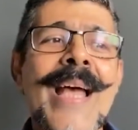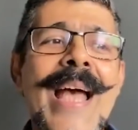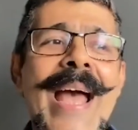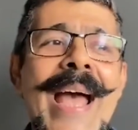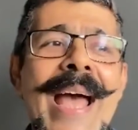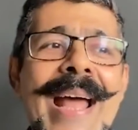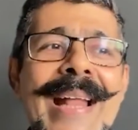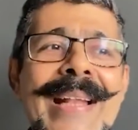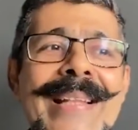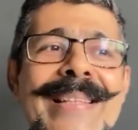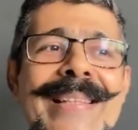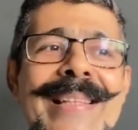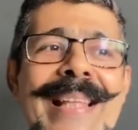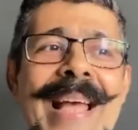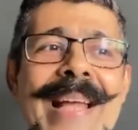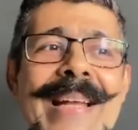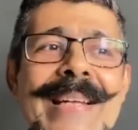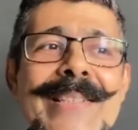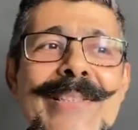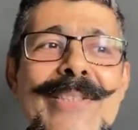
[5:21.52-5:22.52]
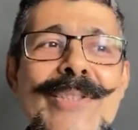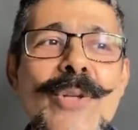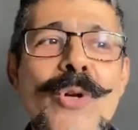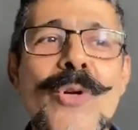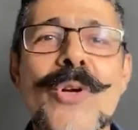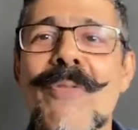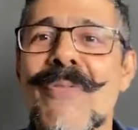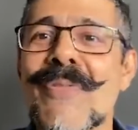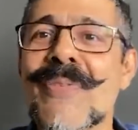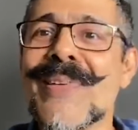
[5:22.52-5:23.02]
and then
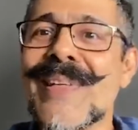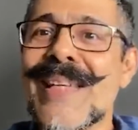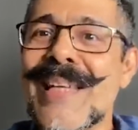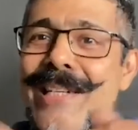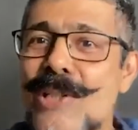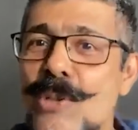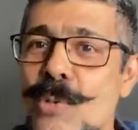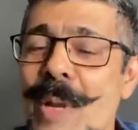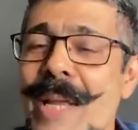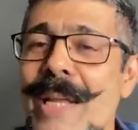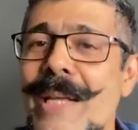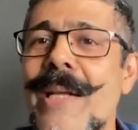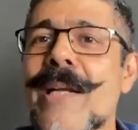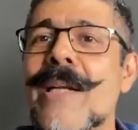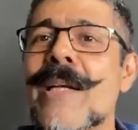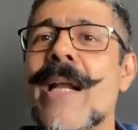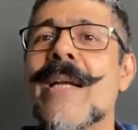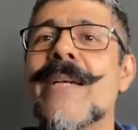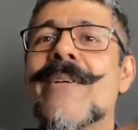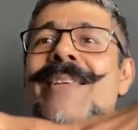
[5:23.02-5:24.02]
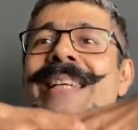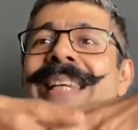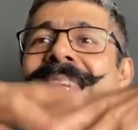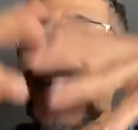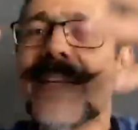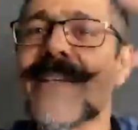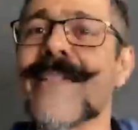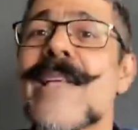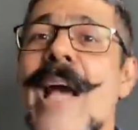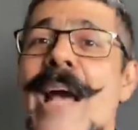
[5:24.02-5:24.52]
sort of retweak and then
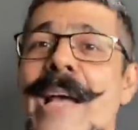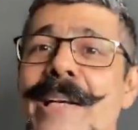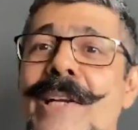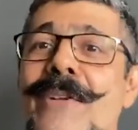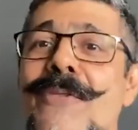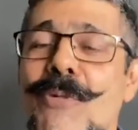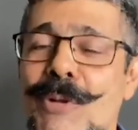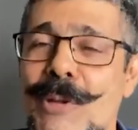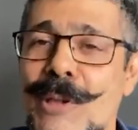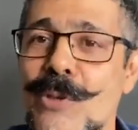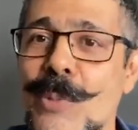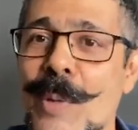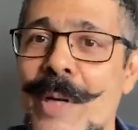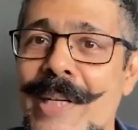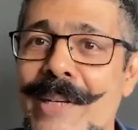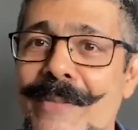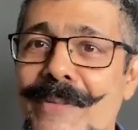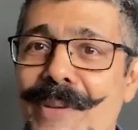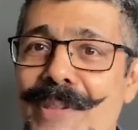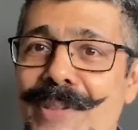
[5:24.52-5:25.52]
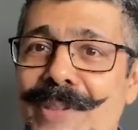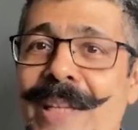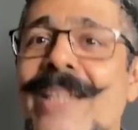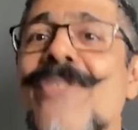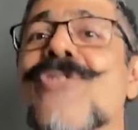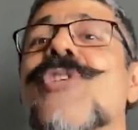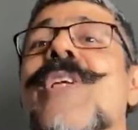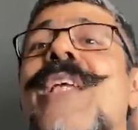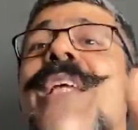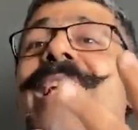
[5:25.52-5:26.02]
redesign it for the 21st
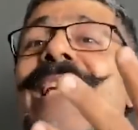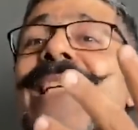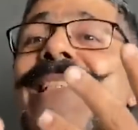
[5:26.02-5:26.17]
century